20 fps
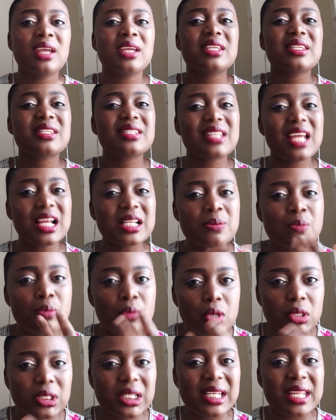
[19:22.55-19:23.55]
Start
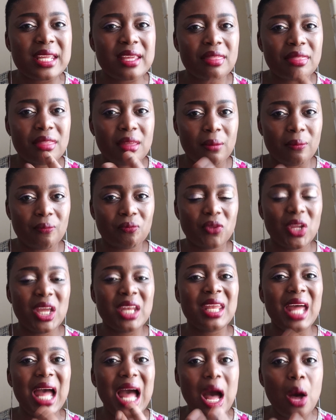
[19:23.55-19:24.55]
modeling them
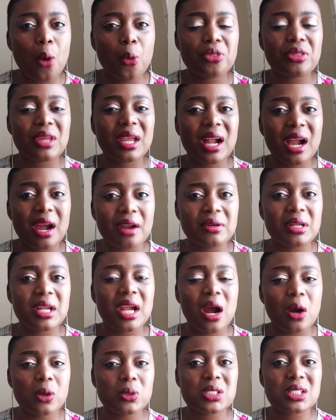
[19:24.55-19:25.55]
and how they carry
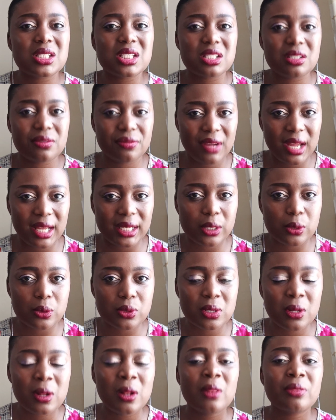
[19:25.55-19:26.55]
out these values.